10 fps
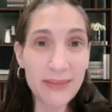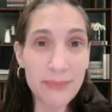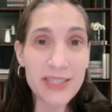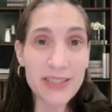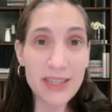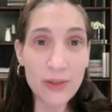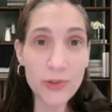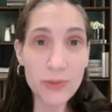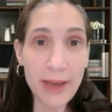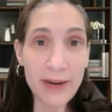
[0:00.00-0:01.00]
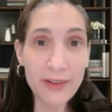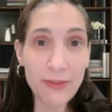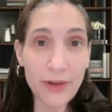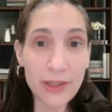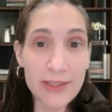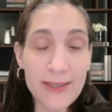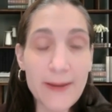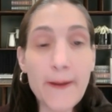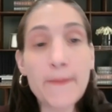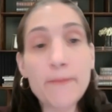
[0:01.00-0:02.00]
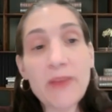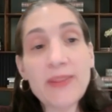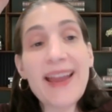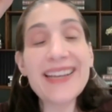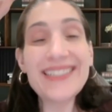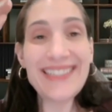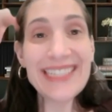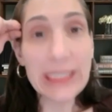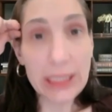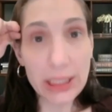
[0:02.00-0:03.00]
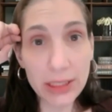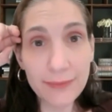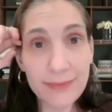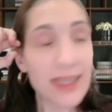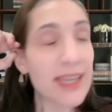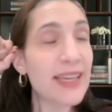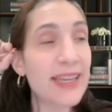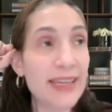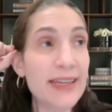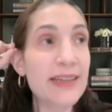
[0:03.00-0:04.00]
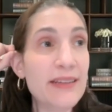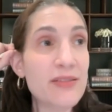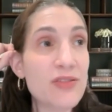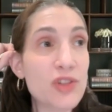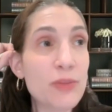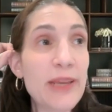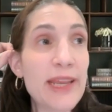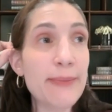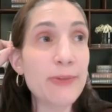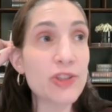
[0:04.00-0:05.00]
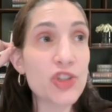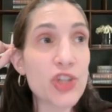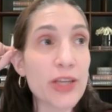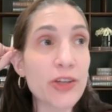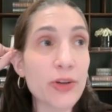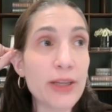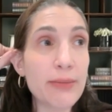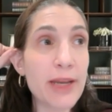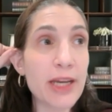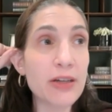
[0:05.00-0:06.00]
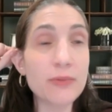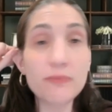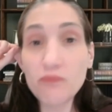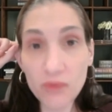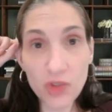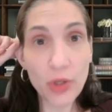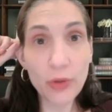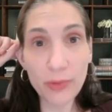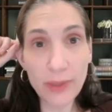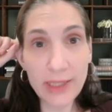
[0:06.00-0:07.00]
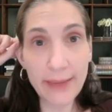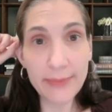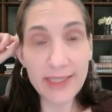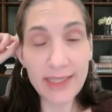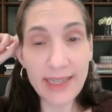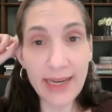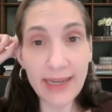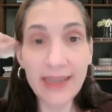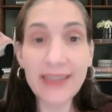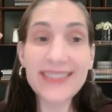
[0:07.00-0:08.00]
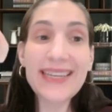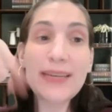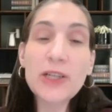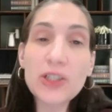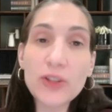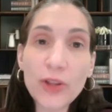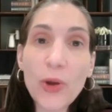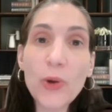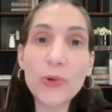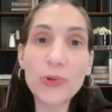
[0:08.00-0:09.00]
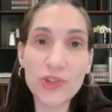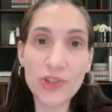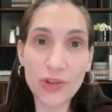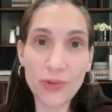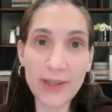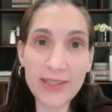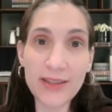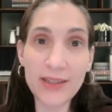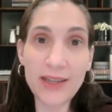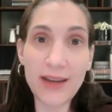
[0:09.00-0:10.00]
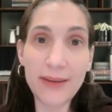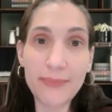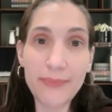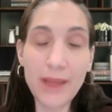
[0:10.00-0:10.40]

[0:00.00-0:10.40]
makes a huge amount of difference. Now, the ideal is to be able to check your email 2 to 3 times a day, to keep it closed the rest of the time.